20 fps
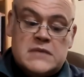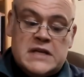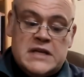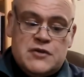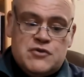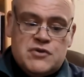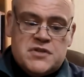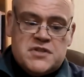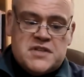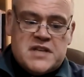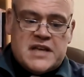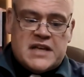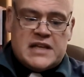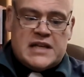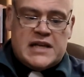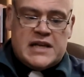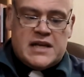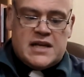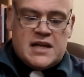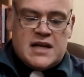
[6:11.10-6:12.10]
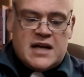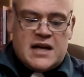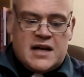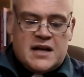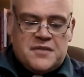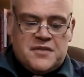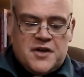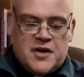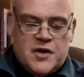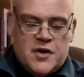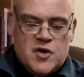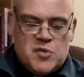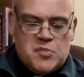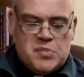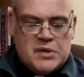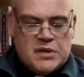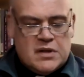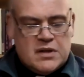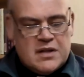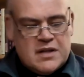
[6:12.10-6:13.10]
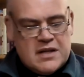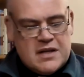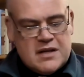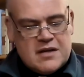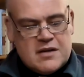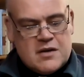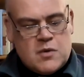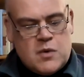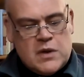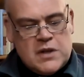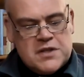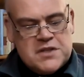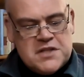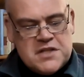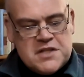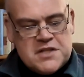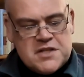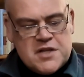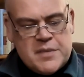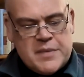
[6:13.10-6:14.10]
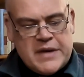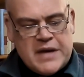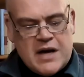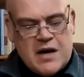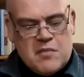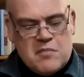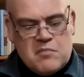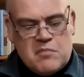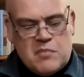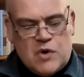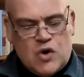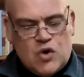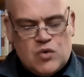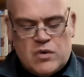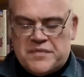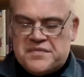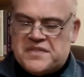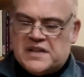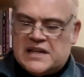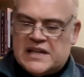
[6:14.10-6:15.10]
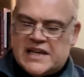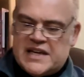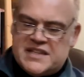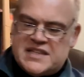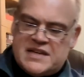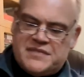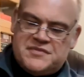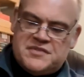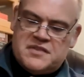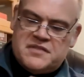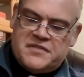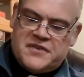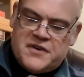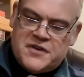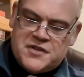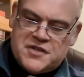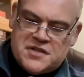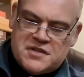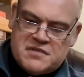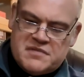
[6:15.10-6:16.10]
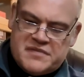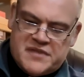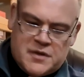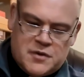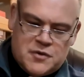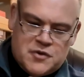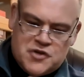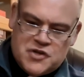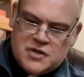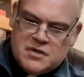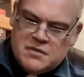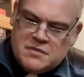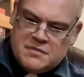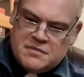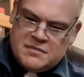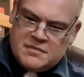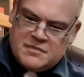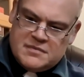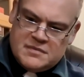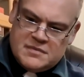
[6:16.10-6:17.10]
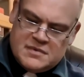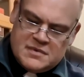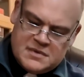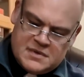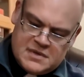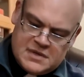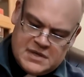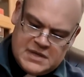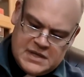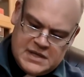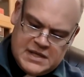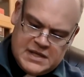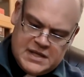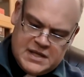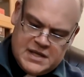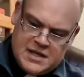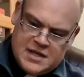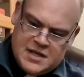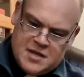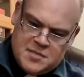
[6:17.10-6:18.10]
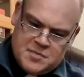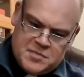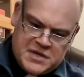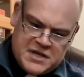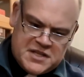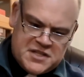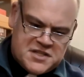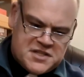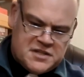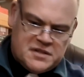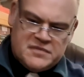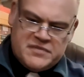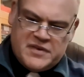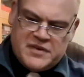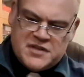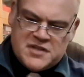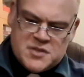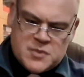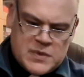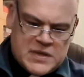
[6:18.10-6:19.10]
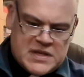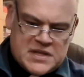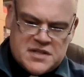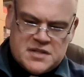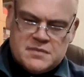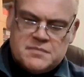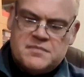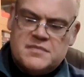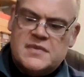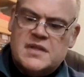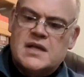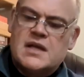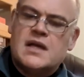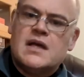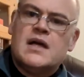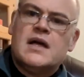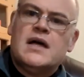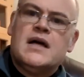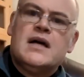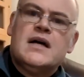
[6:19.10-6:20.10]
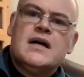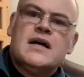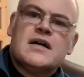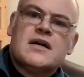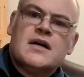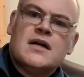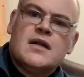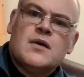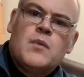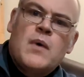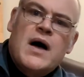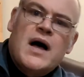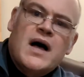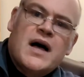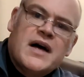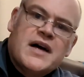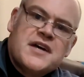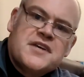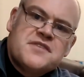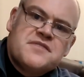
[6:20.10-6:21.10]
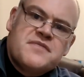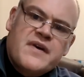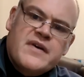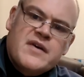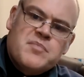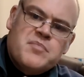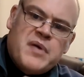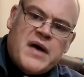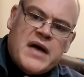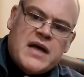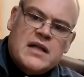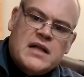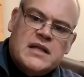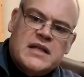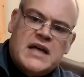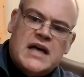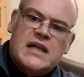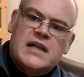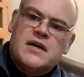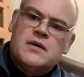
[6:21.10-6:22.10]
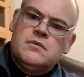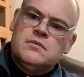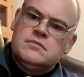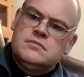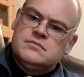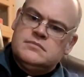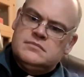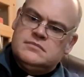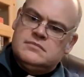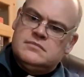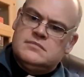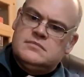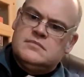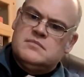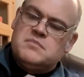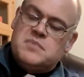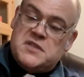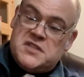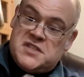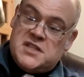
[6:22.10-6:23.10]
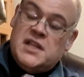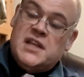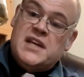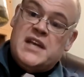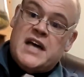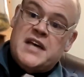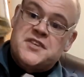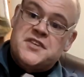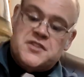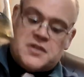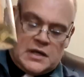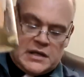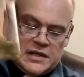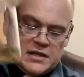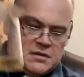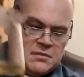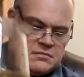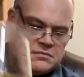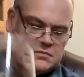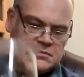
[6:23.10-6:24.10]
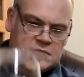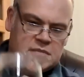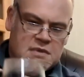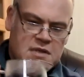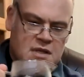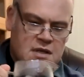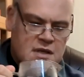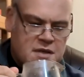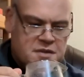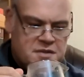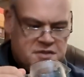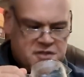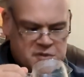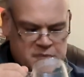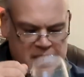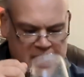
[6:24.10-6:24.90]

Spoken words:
Interestingly, the herbal quality is coming out more off the lid after the first infusion, but it's still very sweet. Colour-wise, very pale yellow, but still a nice colour. The